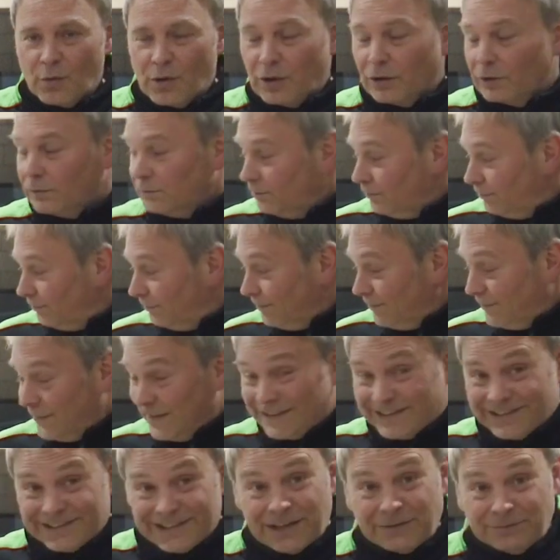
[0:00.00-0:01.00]
Well,
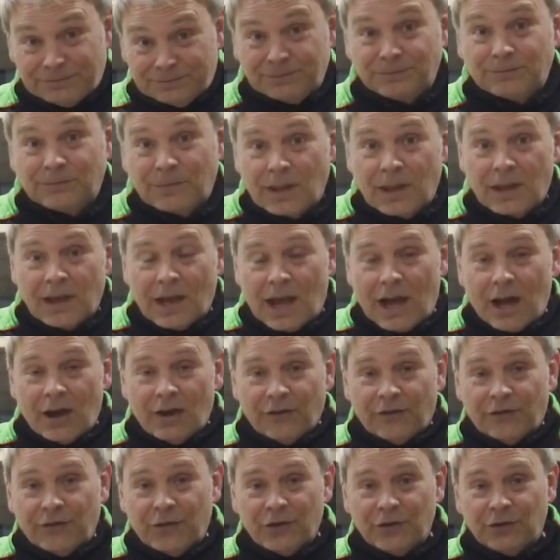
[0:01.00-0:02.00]
this is it,
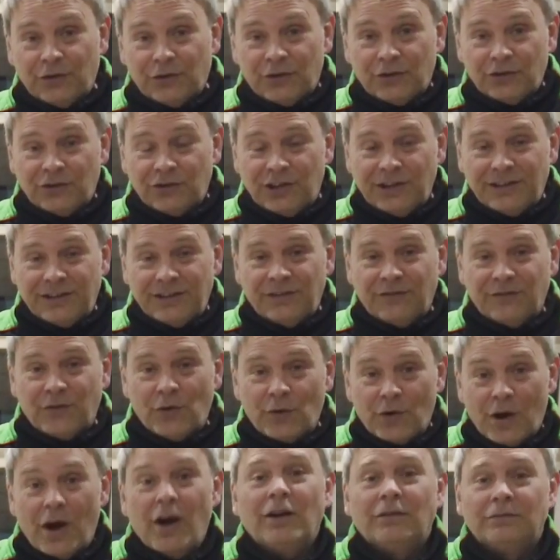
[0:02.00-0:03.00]
our first
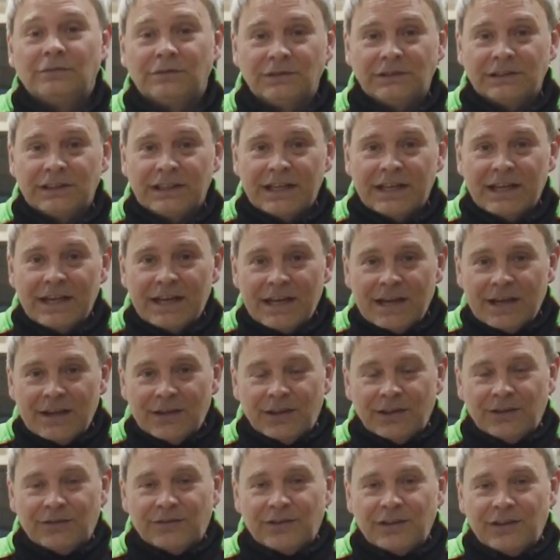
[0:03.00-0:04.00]
GT4R.
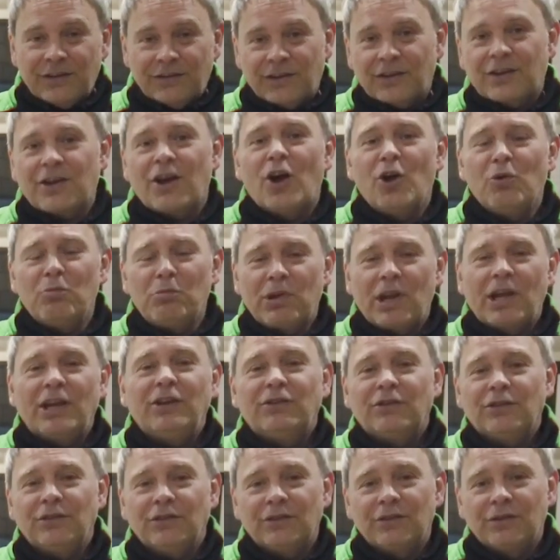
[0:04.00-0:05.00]
This is the
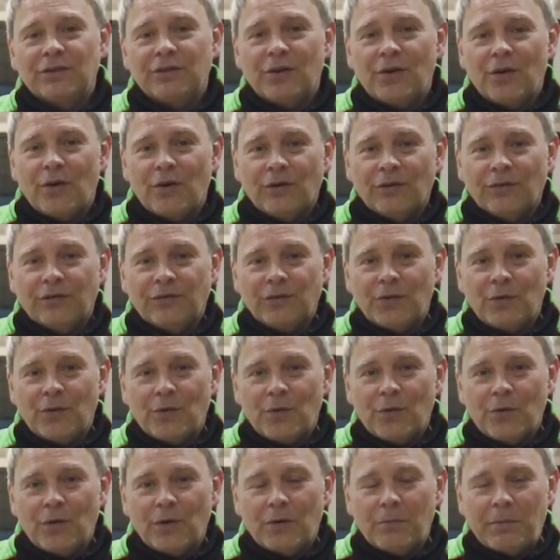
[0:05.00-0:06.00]
culmination of
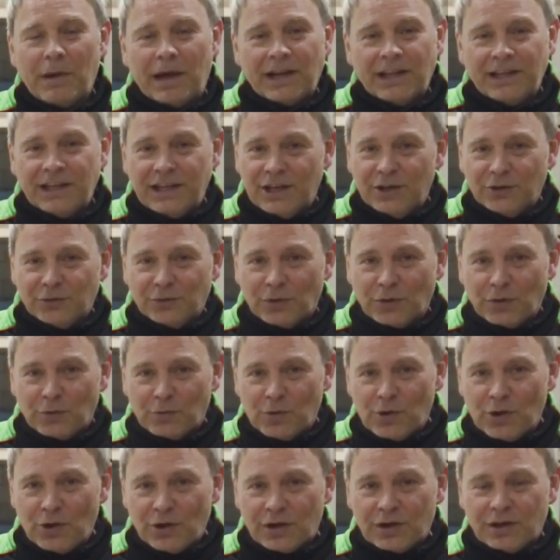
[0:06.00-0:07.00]
about a year's worth
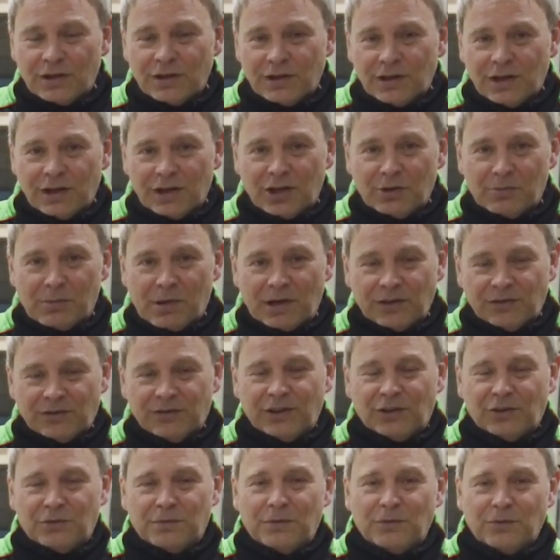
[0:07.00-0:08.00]
of work and about
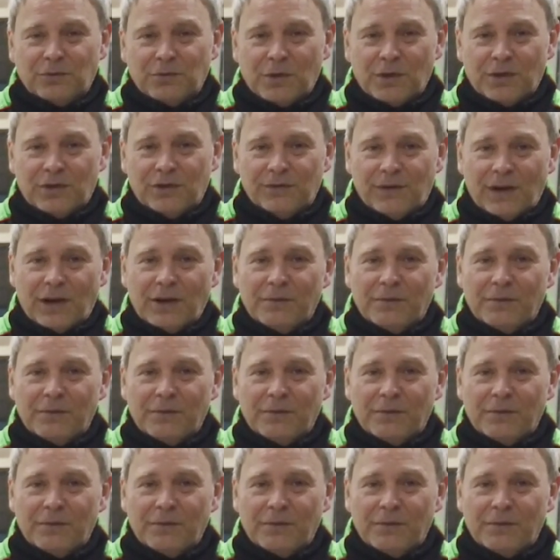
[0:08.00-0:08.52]
6 months worth of